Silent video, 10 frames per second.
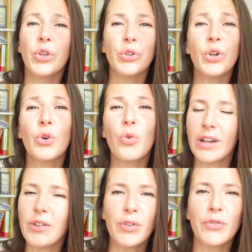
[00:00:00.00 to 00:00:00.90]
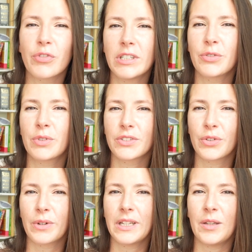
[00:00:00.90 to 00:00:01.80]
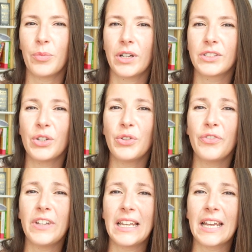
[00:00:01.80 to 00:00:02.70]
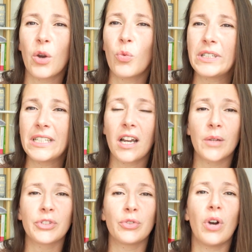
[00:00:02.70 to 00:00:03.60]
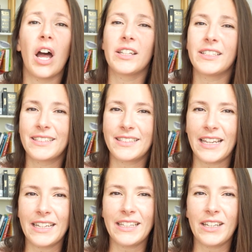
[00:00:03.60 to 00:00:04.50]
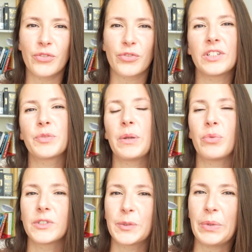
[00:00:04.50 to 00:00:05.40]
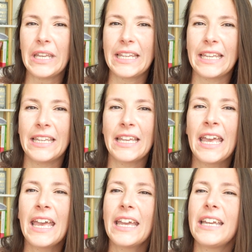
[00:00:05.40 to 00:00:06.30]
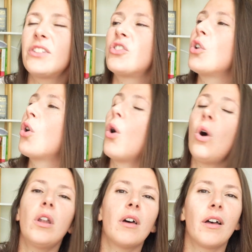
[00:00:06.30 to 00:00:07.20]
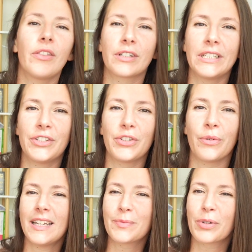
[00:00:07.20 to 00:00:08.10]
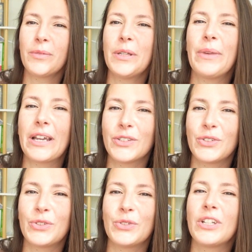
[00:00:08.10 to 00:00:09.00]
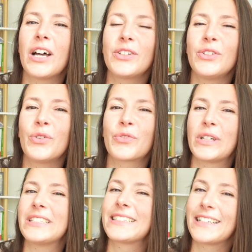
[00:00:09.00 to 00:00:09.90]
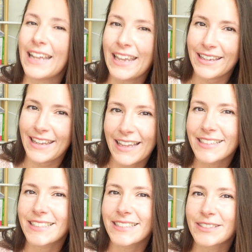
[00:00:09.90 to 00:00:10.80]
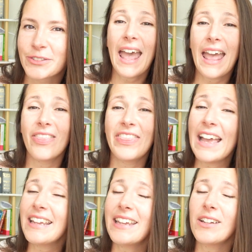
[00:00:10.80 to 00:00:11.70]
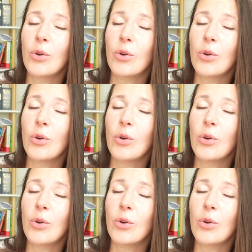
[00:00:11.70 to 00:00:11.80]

You know quite a few French words already, but you feel like when it comes to understanding French people speaking, it's a whole other issue. It's probably because you do not know French slang yet. And that can